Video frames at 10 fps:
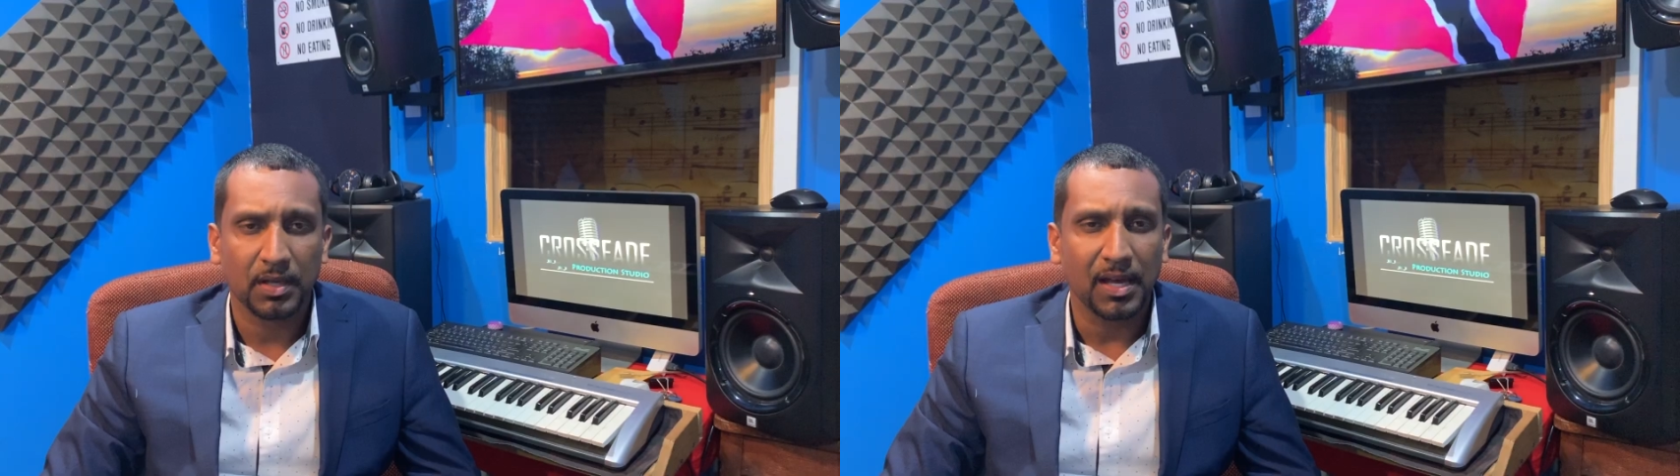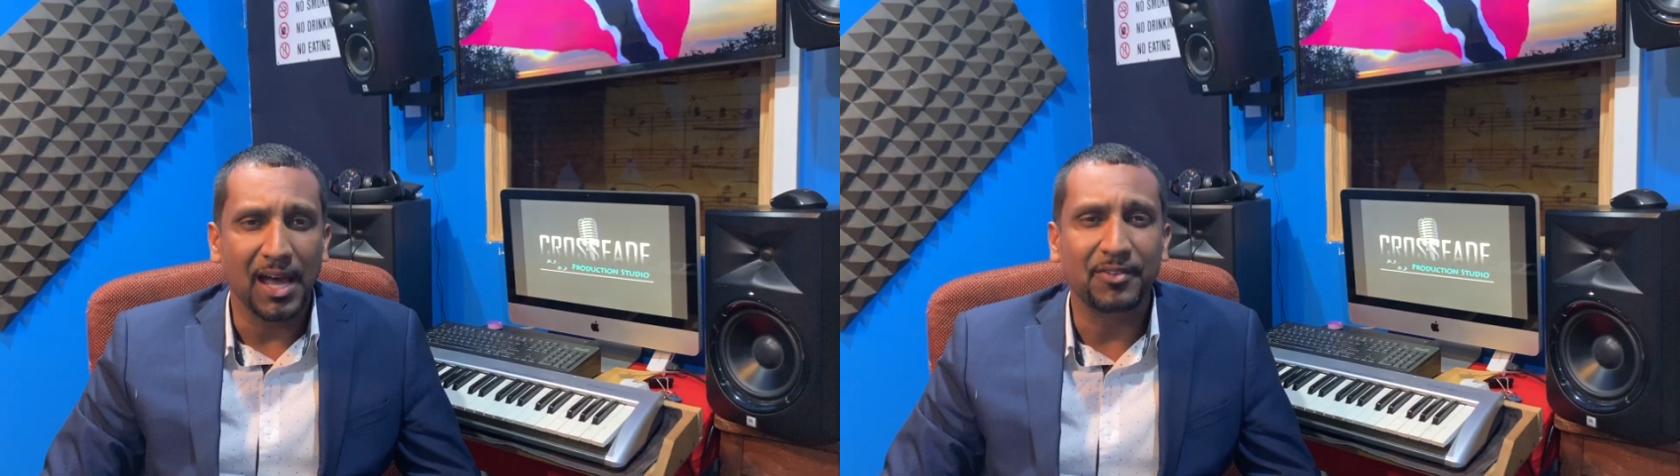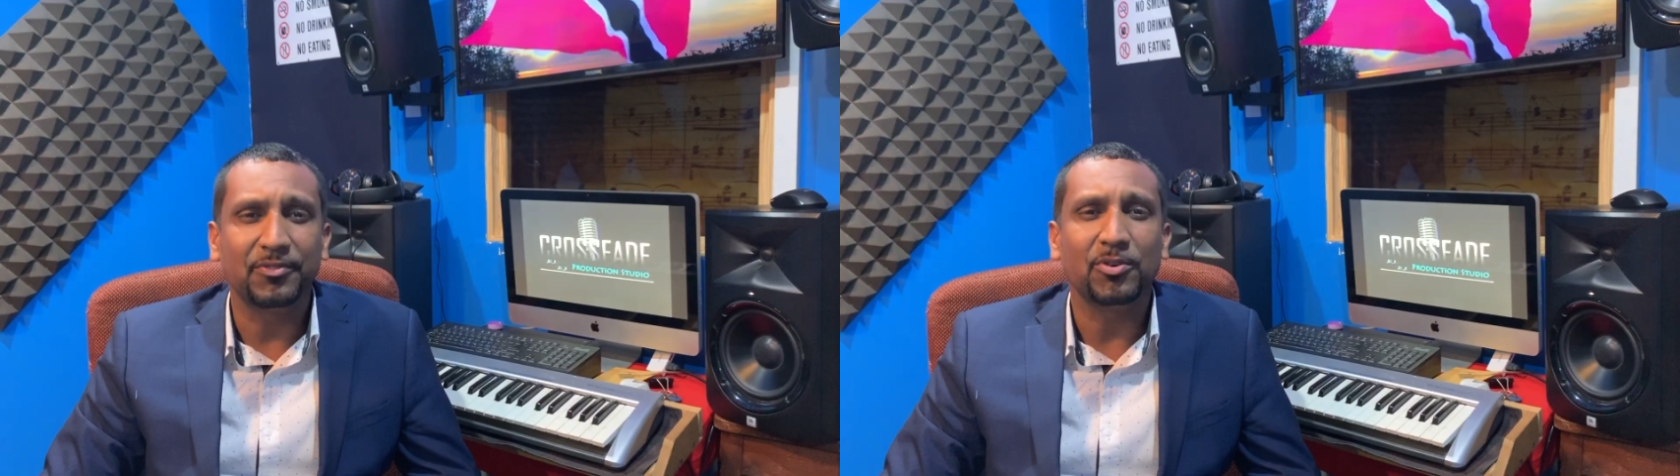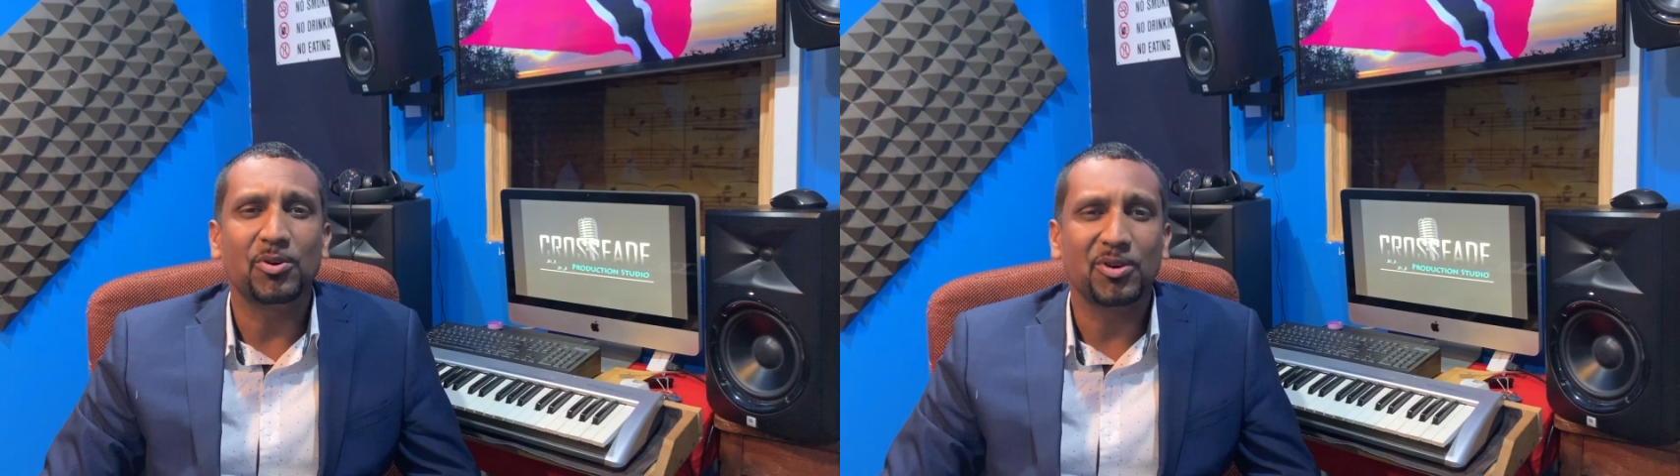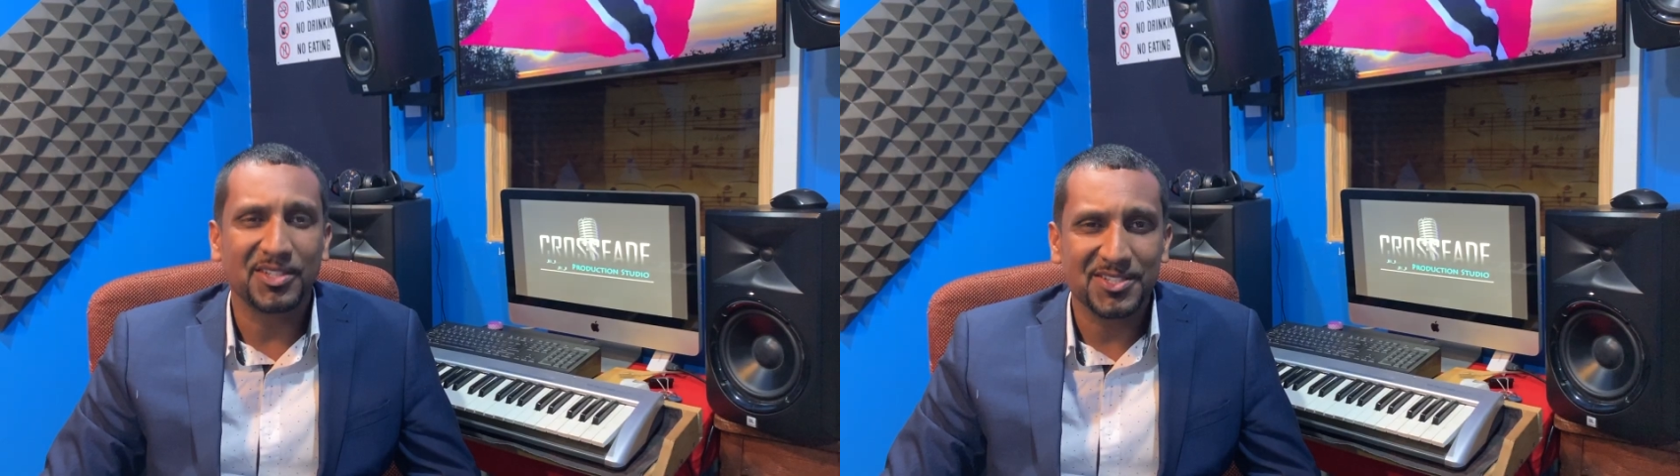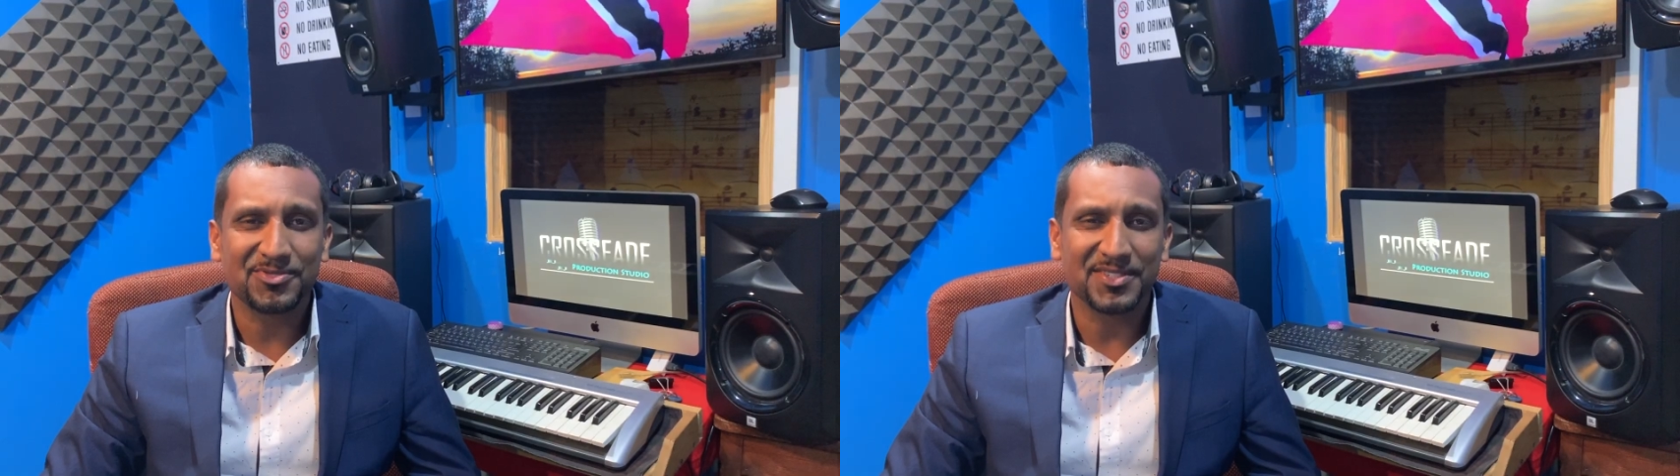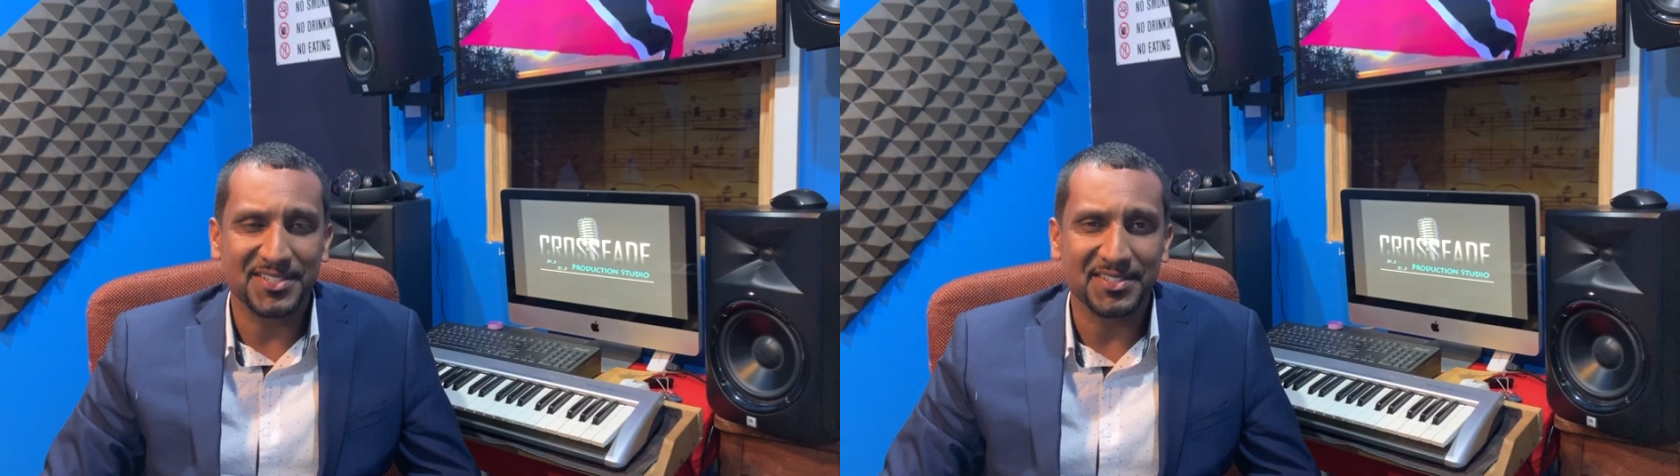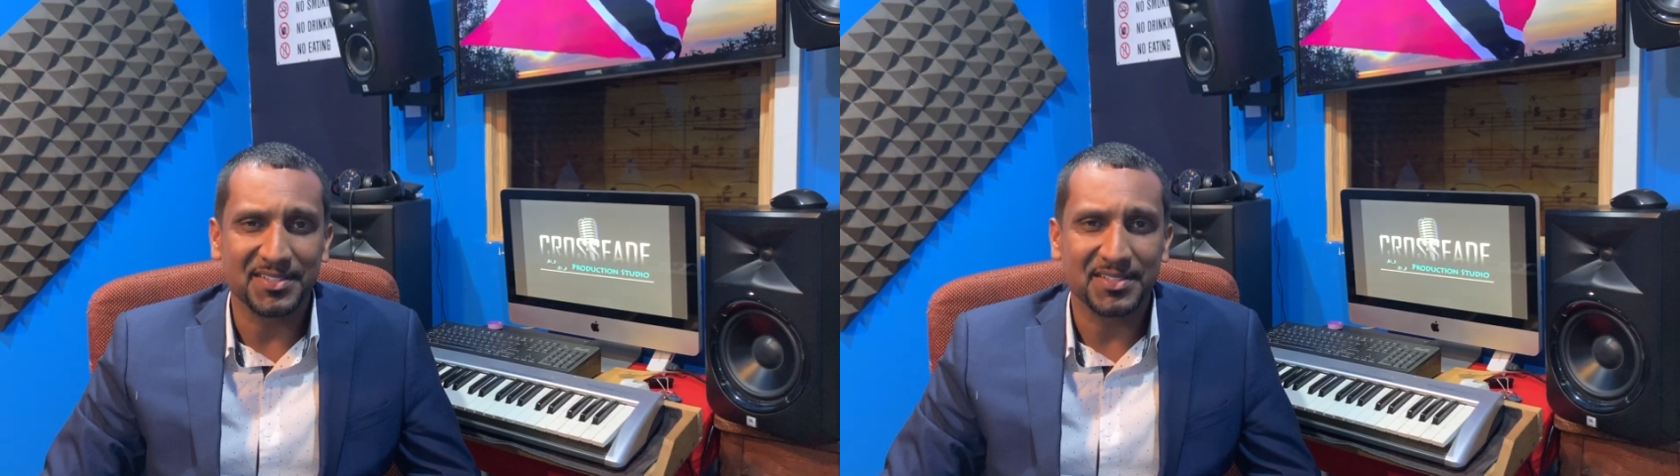And for all these
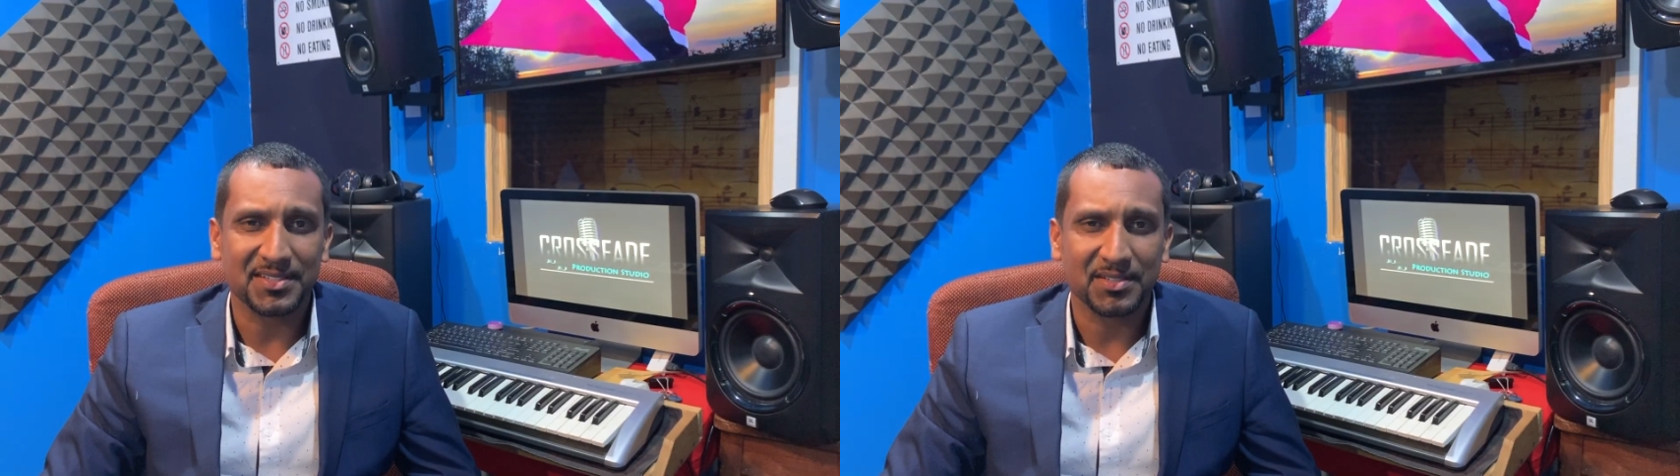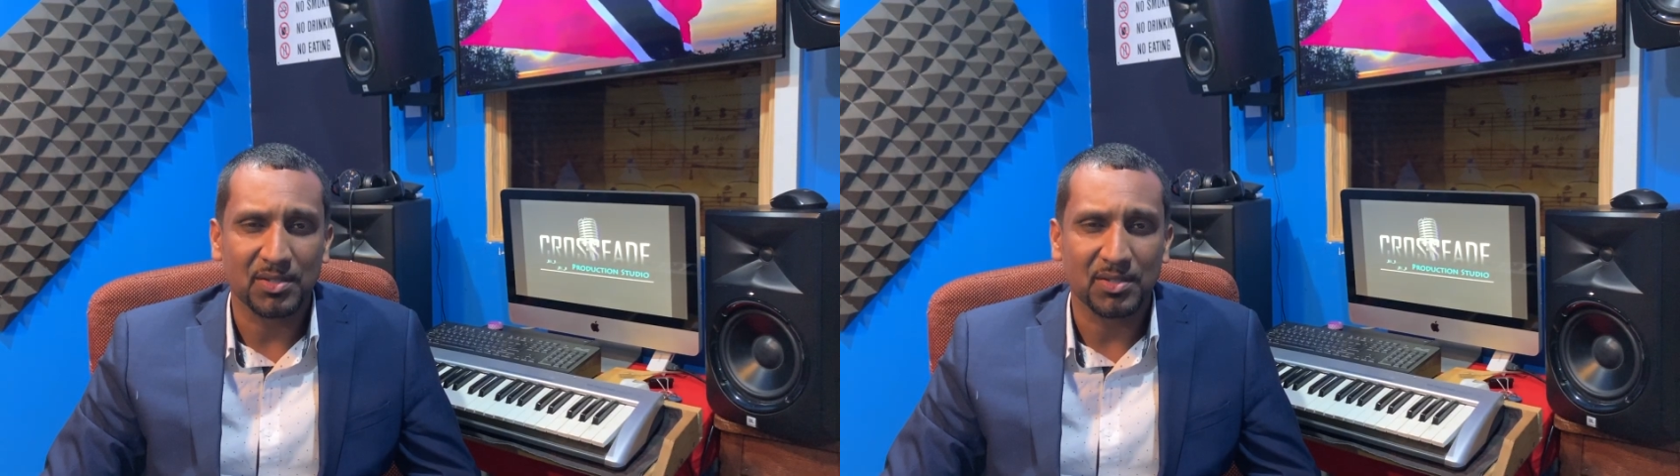reasons,